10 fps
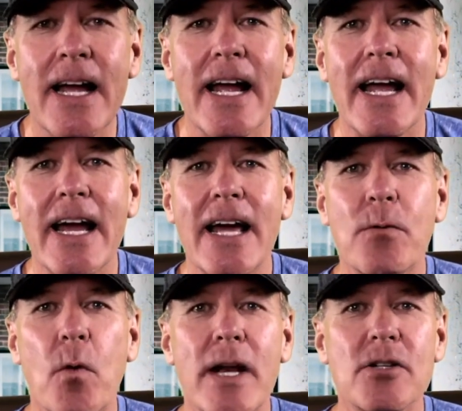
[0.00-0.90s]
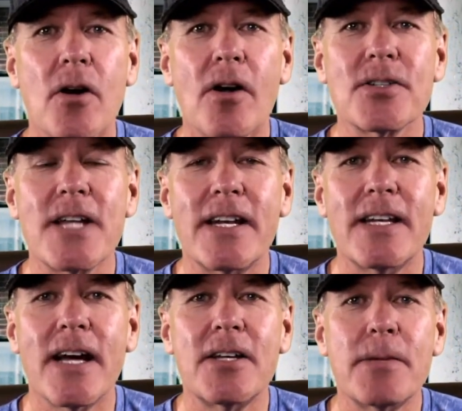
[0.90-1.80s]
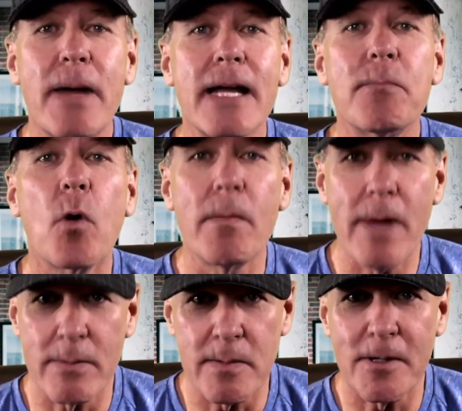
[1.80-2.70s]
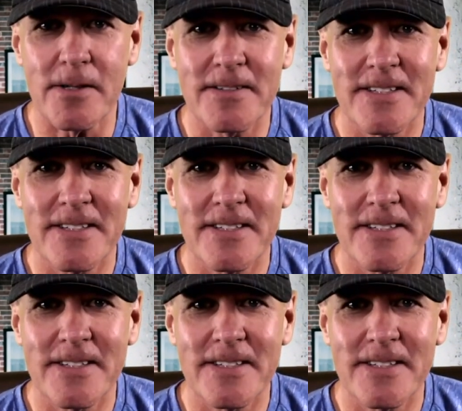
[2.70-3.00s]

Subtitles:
and when it's all said and done, to make it more memorable.